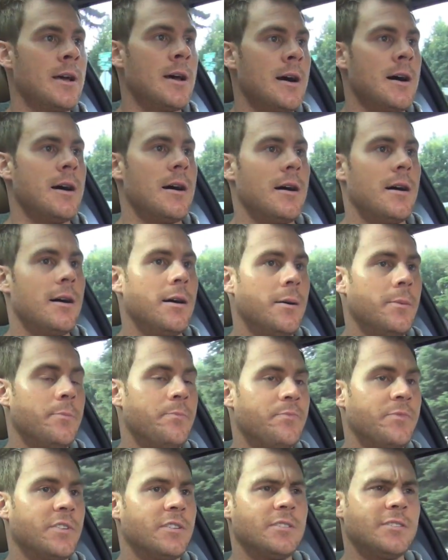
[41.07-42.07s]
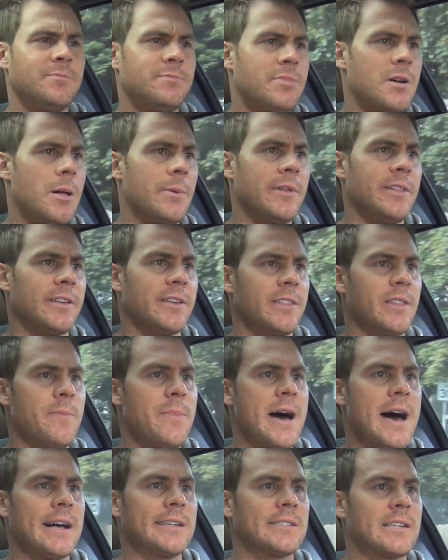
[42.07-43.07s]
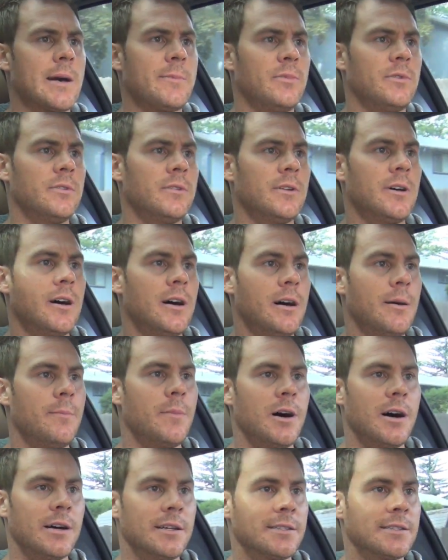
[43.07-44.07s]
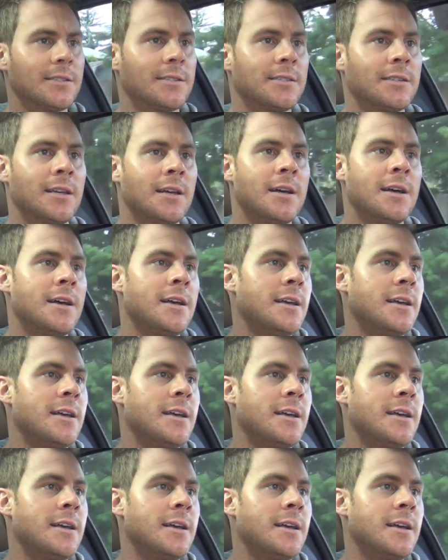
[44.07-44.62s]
probably like in the past couple months.